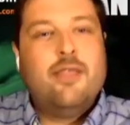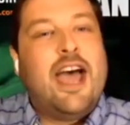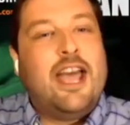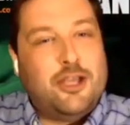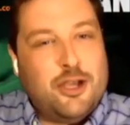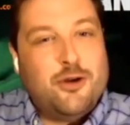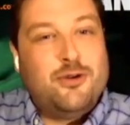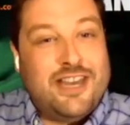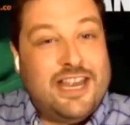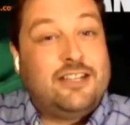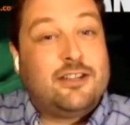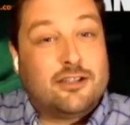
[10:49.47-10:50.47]
that you
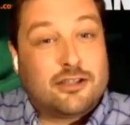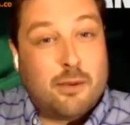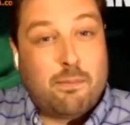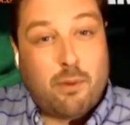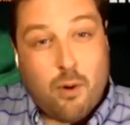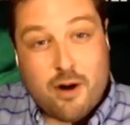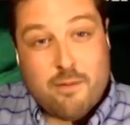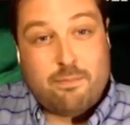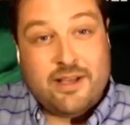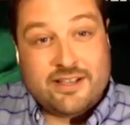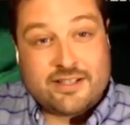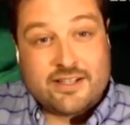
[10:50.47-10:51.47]
need to support
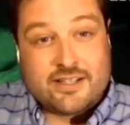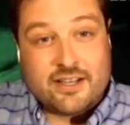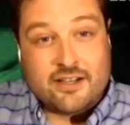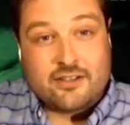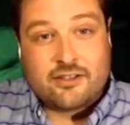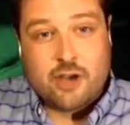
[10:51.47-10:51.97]
businesses.